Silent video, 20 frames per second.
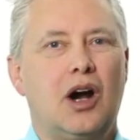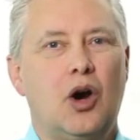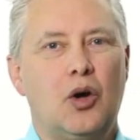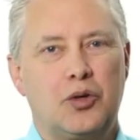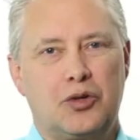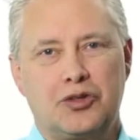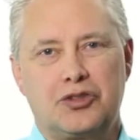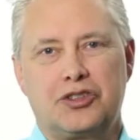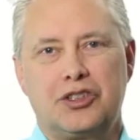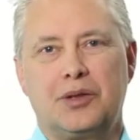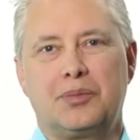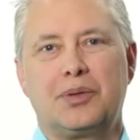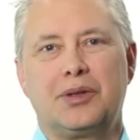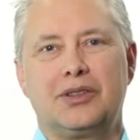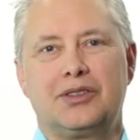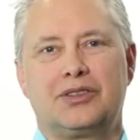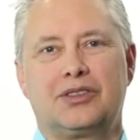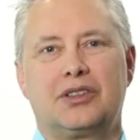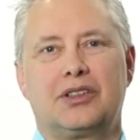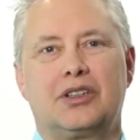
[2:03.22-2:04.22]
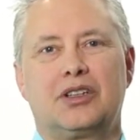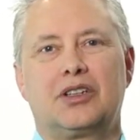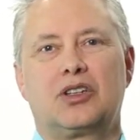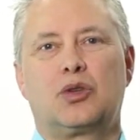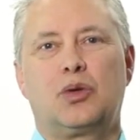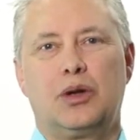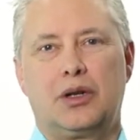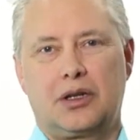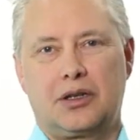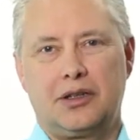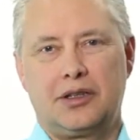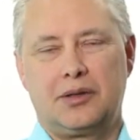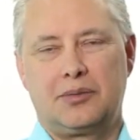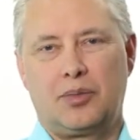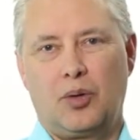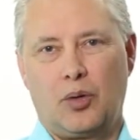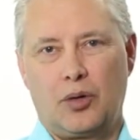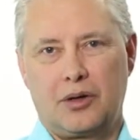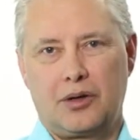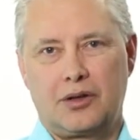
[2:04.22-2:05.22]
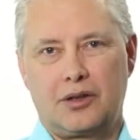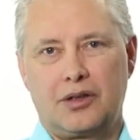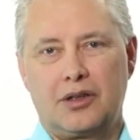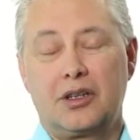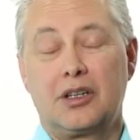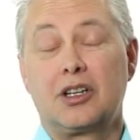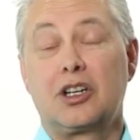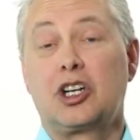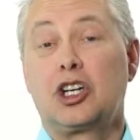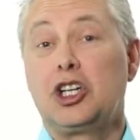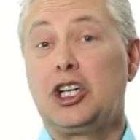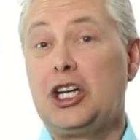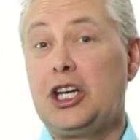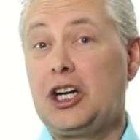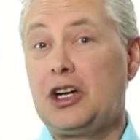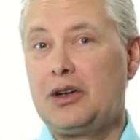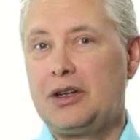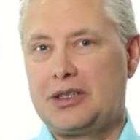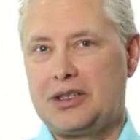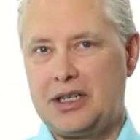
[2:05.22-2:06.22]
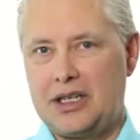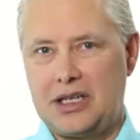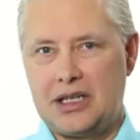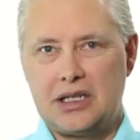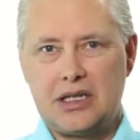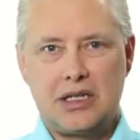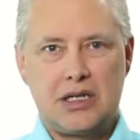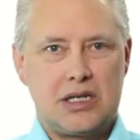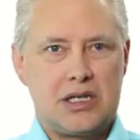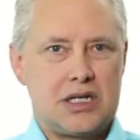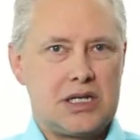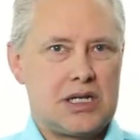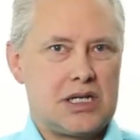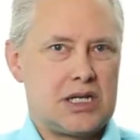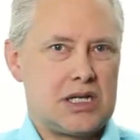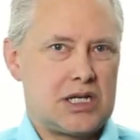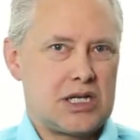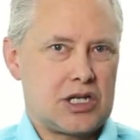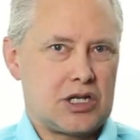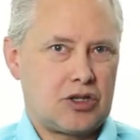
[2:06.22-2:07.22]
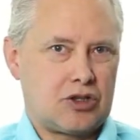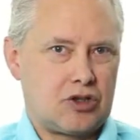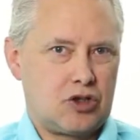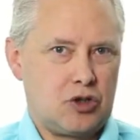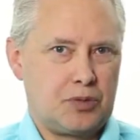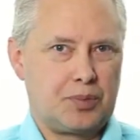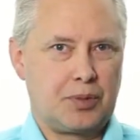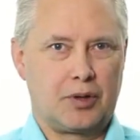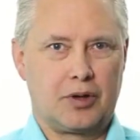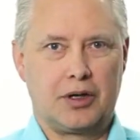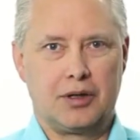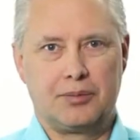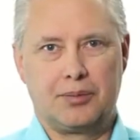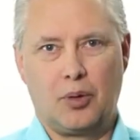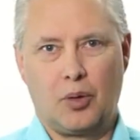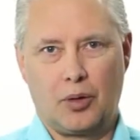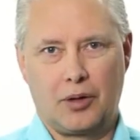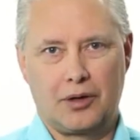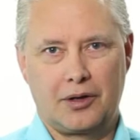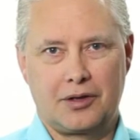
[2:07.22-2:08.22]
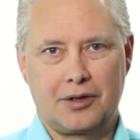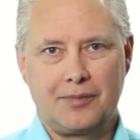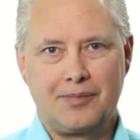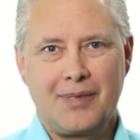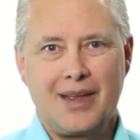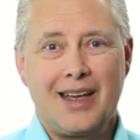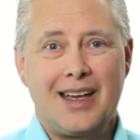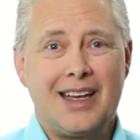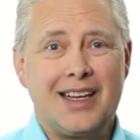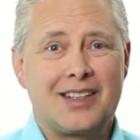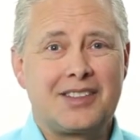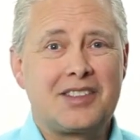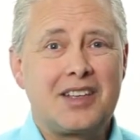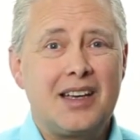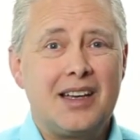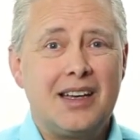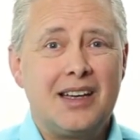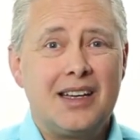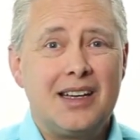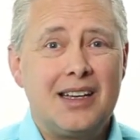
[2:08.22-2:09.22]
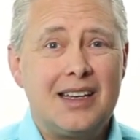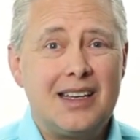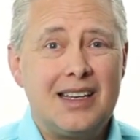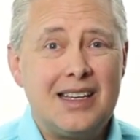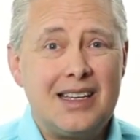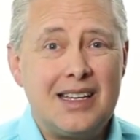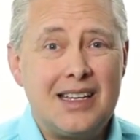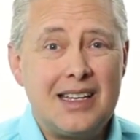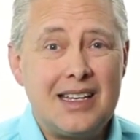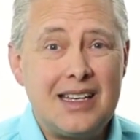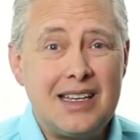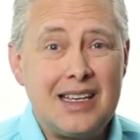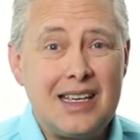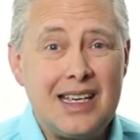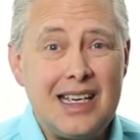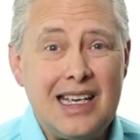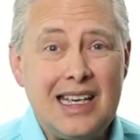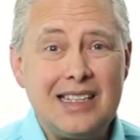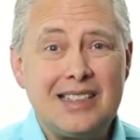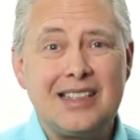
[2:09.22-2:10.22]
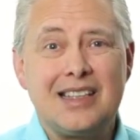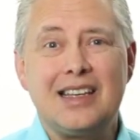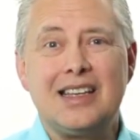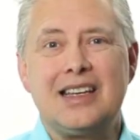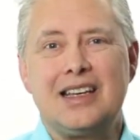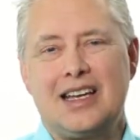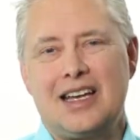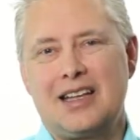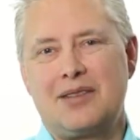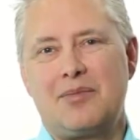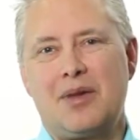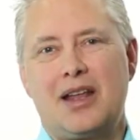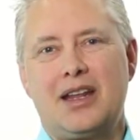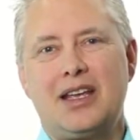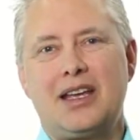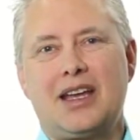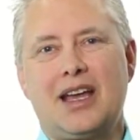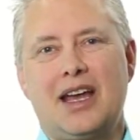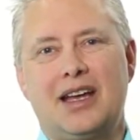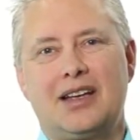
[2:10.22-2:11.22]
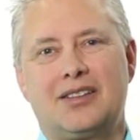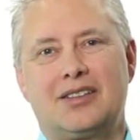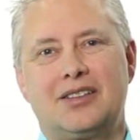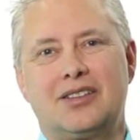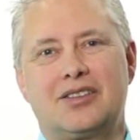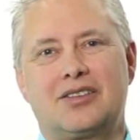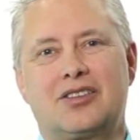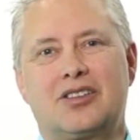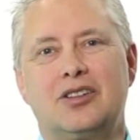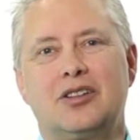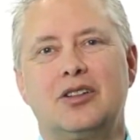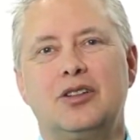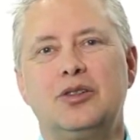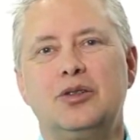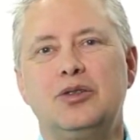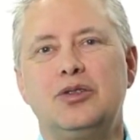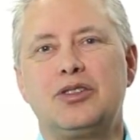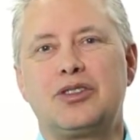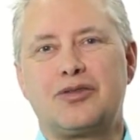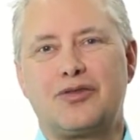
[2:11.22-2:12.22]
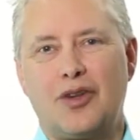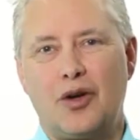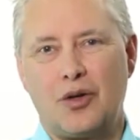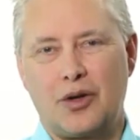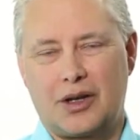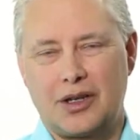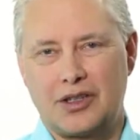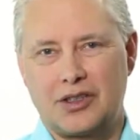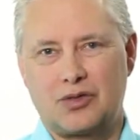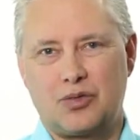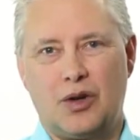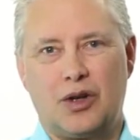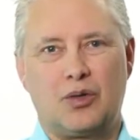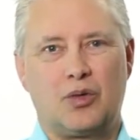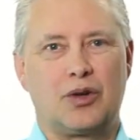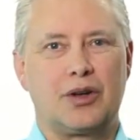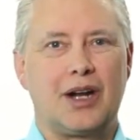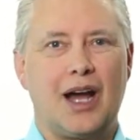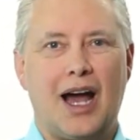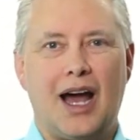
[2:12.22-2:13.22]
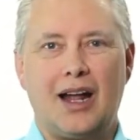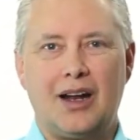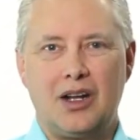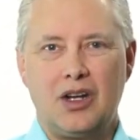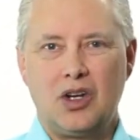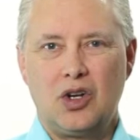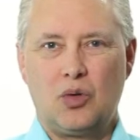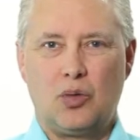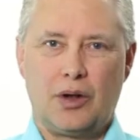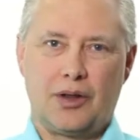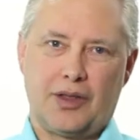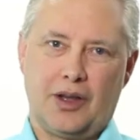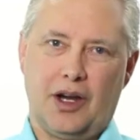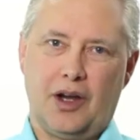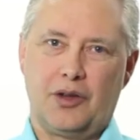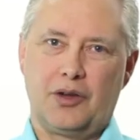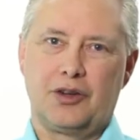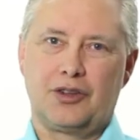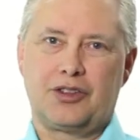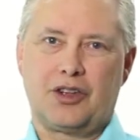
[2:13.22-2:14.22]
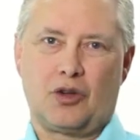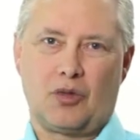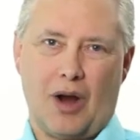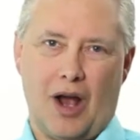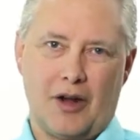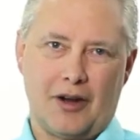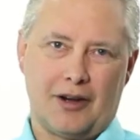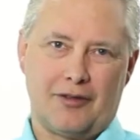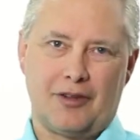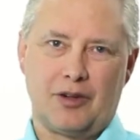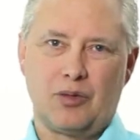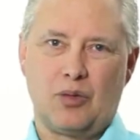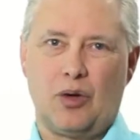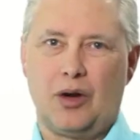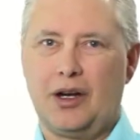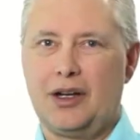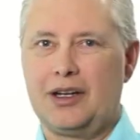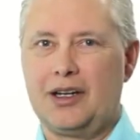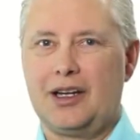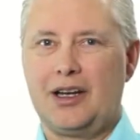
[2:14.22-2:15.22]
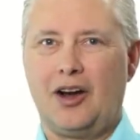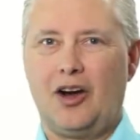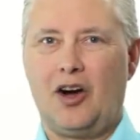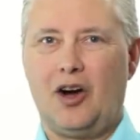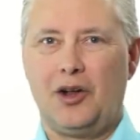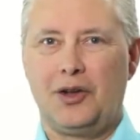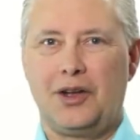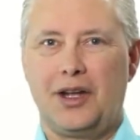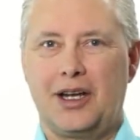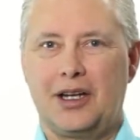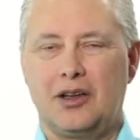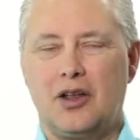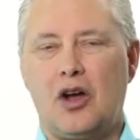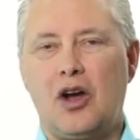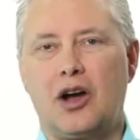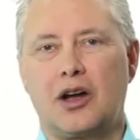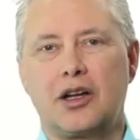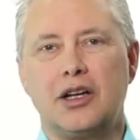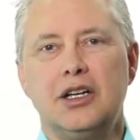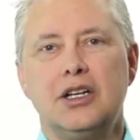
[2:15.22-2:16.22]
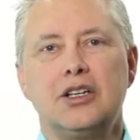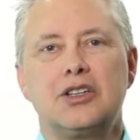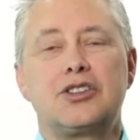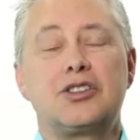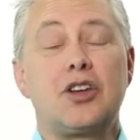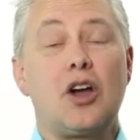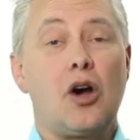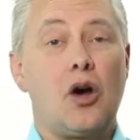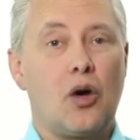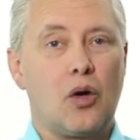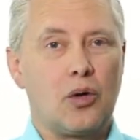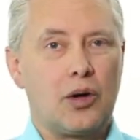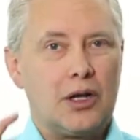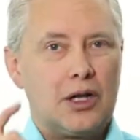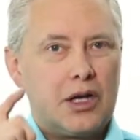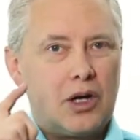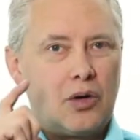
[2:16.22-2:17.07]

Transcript: ownership is critically important. Clarity, super important. It's easy in many cases to lose focus when we're not with others around everyone all day long. So